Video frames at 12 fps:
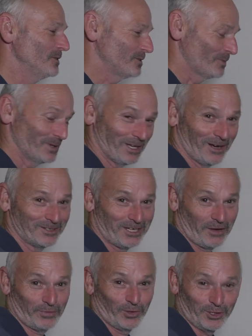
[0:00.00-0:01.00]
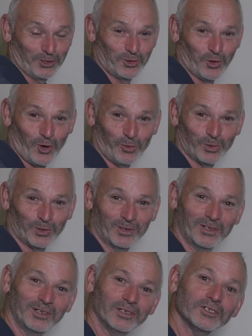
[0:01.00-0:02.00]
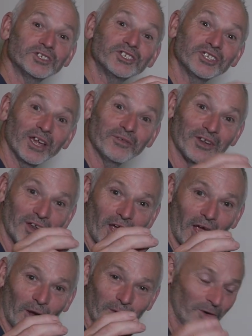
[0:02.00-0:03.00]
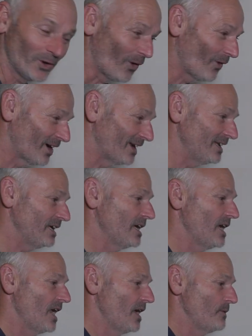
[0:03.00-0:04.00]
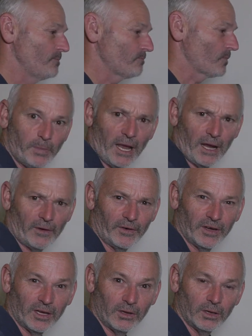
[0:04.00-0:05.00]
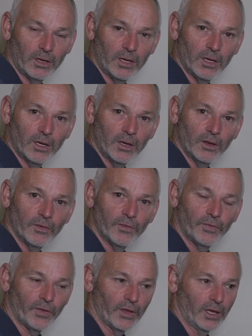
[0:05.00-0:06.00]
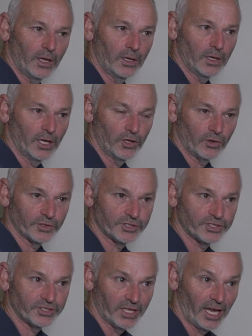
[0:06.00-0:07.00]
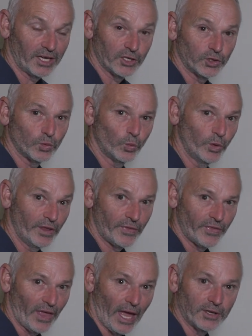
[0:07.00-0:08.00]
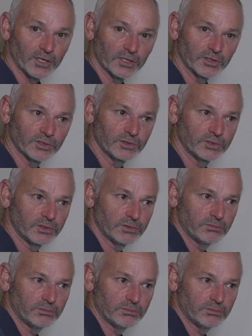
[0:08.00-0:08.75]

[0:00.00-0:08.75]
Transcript: So we're going to have a look at normal 709, pairing the EOS standard with that and